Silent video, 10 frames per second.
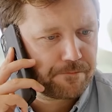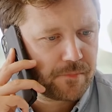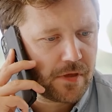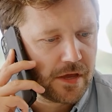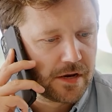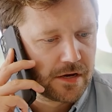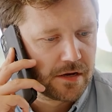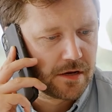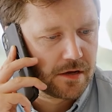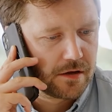and say, hey,
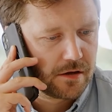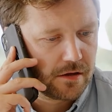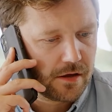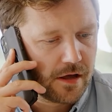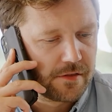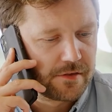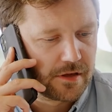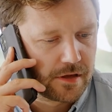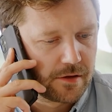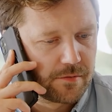I'm looking for
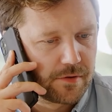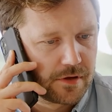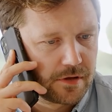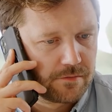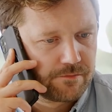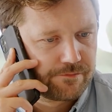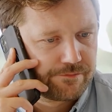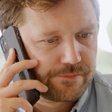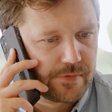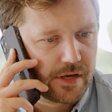this type of,
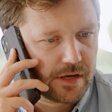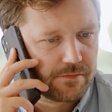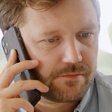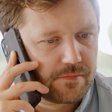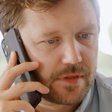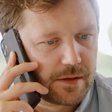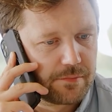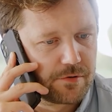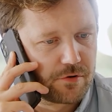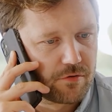of house,
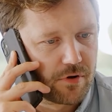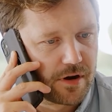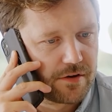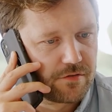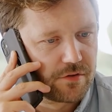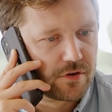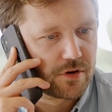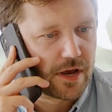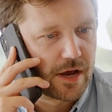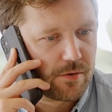this type of property.
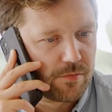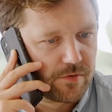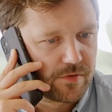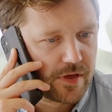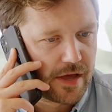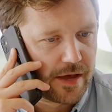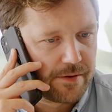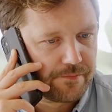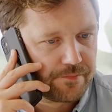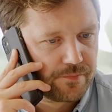This could be one to four
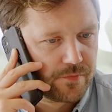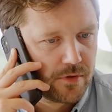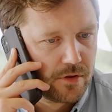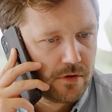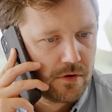units as well.